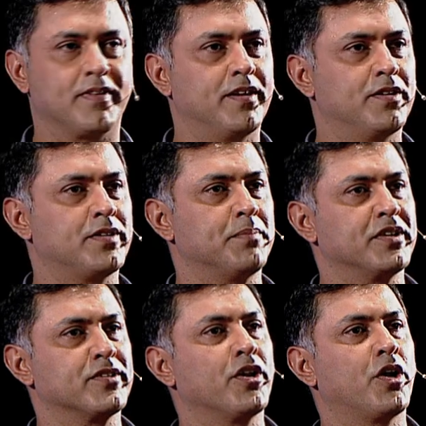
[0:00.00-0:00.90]
you know,
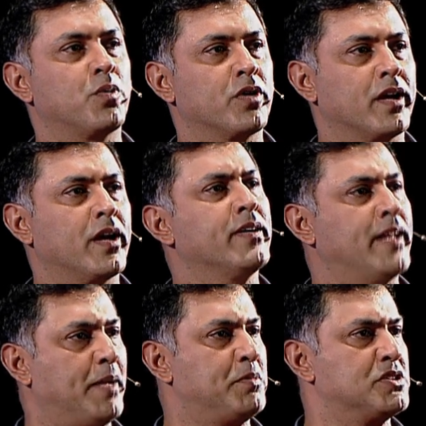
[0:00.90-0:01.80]
something is not working out, it
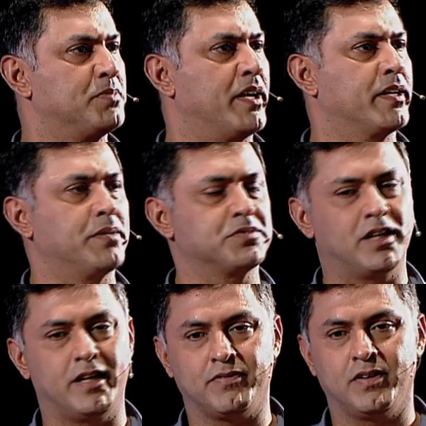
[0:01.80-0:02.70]
happens many times in
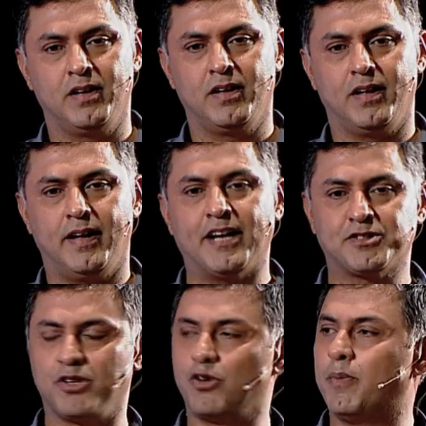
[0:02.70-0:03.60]
life, I
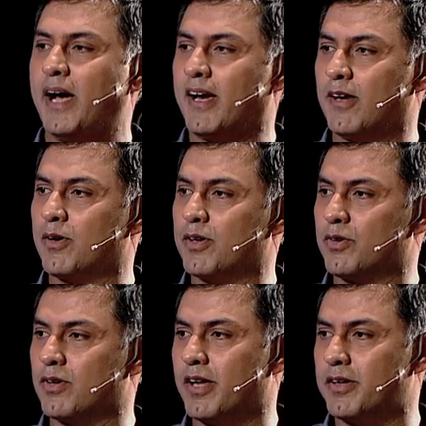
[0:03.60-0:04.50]
actually go back and look at
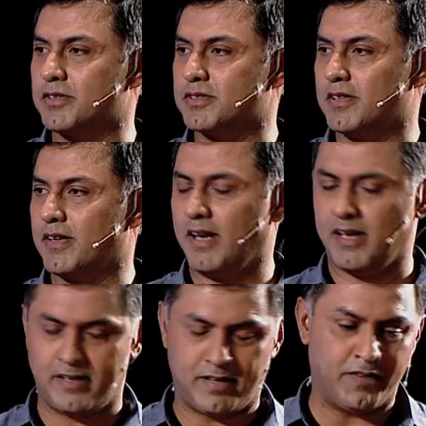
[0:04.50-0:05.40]
those letters.
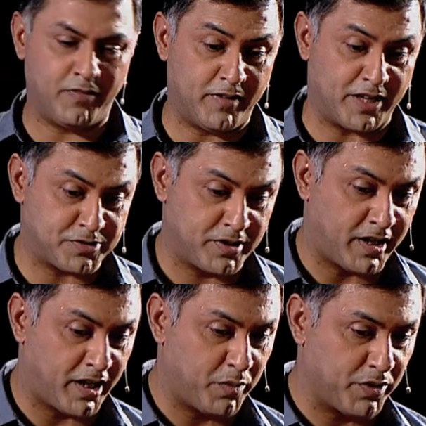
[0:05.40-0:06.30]
And I've even actually
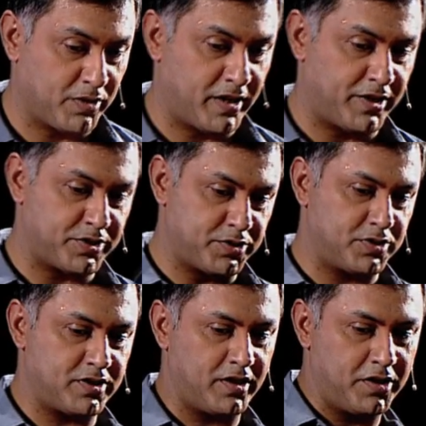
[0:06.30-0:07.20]
carried one of those letters to the
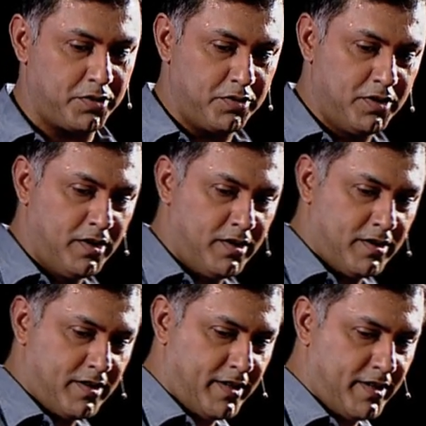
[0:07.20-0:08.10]
CEO
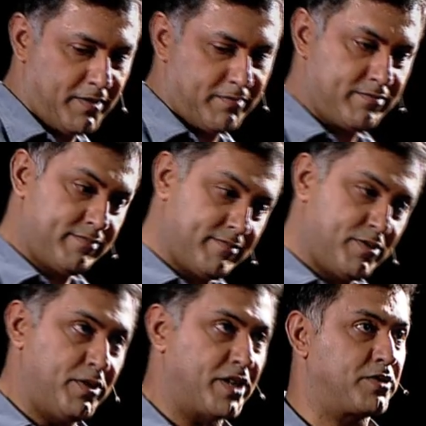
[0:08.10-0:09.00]

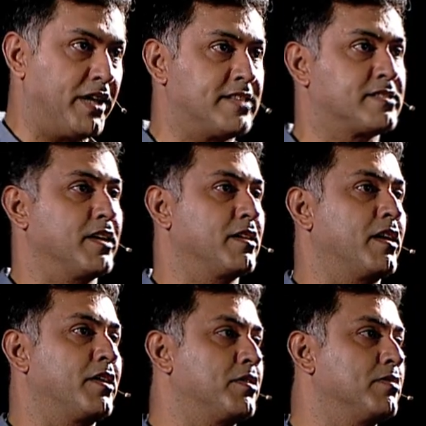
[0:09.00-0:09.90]
who actually had signed the
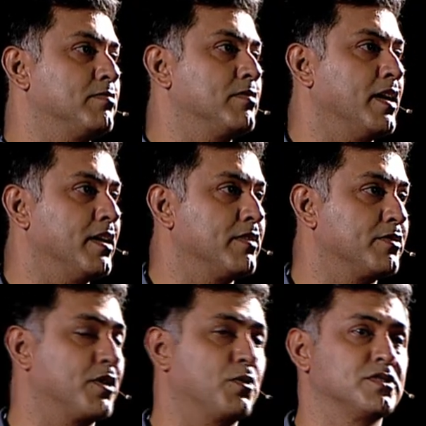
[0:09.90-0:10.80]
letter and
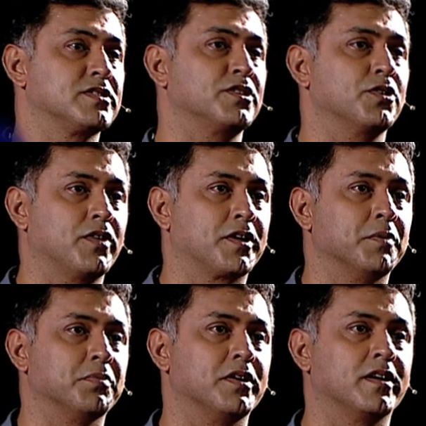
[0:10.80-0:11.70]
still was the CEO of that
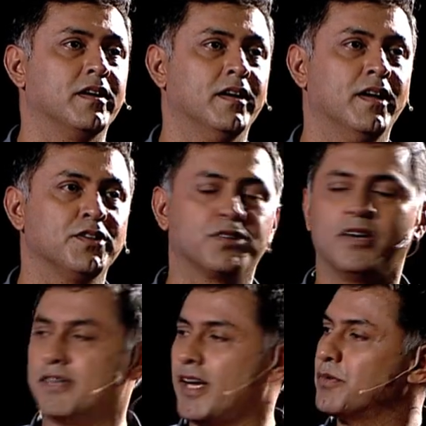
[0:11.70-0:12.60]
company. So there
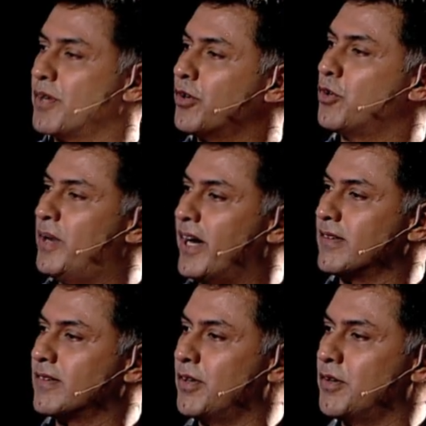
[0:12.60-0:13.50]
are times when I go back
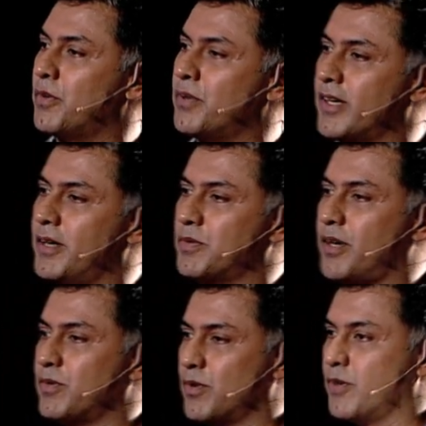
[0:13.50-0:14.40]
and say, you know, there were times when
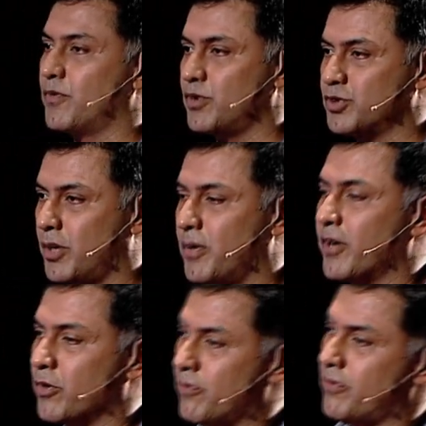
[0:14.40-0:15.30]
I was looking for a job and I
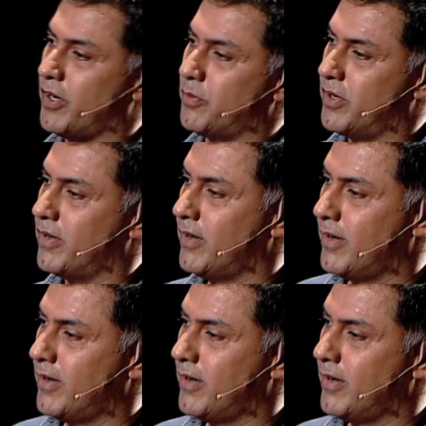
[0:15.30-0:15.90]
couldn't find one.